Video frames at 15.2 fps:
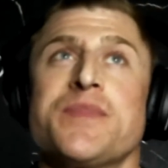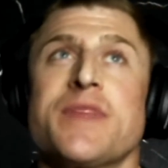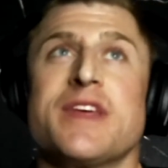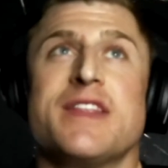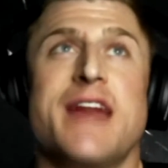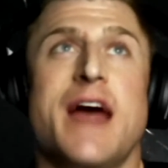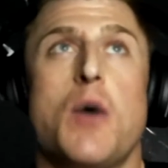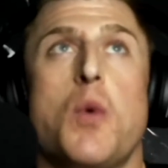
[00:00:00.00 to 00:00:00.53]

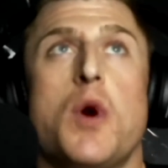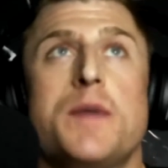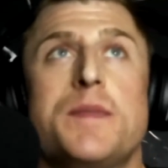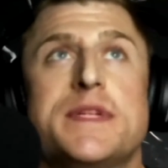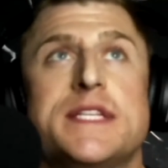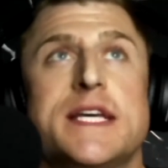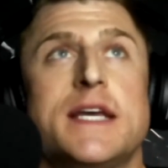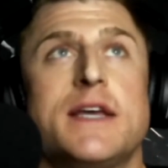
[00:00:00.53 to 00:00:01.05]
that one
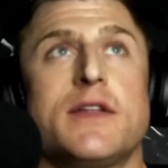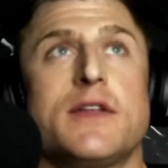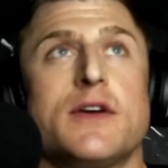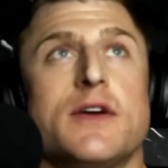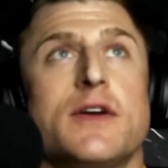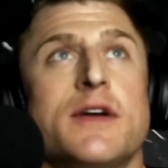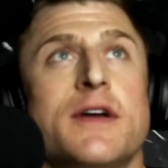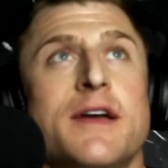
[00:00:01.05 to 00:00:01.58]

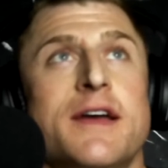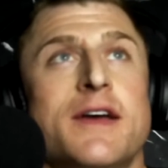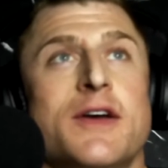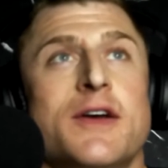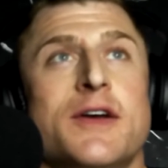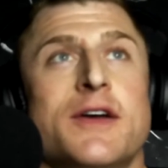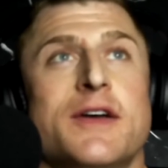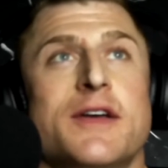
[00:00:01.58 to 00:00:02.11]
particular,
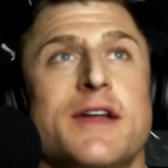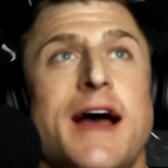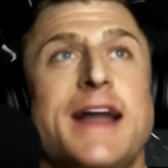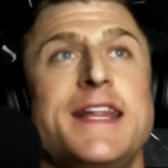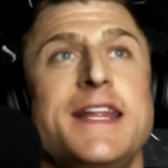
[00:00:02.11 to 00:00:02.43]
I